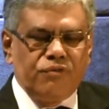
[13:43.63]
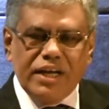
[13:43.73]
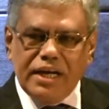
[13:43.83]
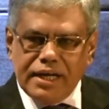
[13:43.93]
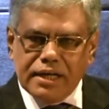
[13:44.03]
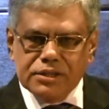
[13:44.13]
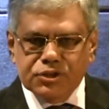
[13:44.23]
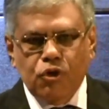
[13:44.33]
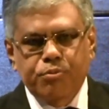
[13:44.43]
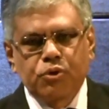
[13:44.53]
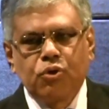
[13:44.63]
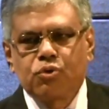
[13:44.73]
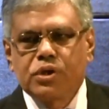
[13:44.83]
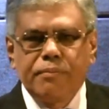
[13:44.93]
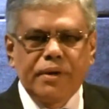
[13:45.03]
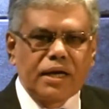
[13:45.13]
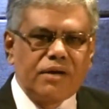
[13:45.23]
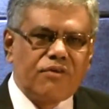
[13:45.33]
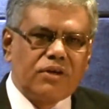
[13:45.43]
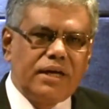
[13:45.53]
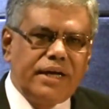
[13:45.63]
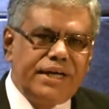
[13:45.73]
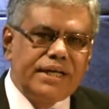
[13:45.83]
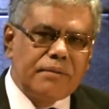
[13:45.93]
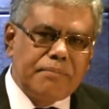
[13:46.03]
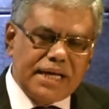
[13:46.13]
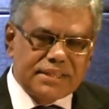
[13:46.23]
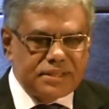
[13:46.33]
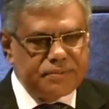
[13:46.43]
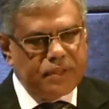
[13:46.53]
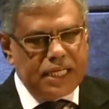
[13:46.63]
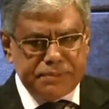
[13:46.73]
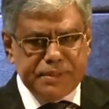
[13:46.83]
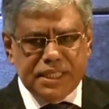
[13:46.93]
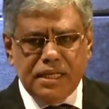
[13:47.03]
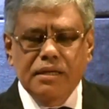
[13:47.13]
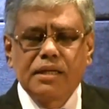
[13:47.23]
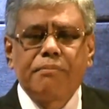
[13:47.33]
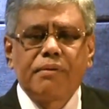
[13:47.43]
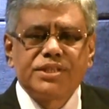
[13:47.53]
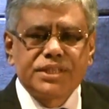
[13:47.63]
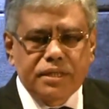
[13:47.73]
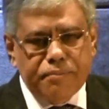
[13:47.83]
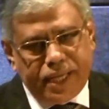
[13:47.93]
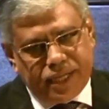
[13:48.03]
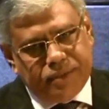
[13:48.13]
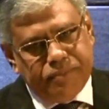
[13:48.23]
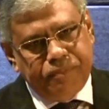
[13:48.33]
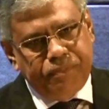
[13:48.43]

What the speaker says: very little scope to go to the market for the Indian banks, especially the public sector bank.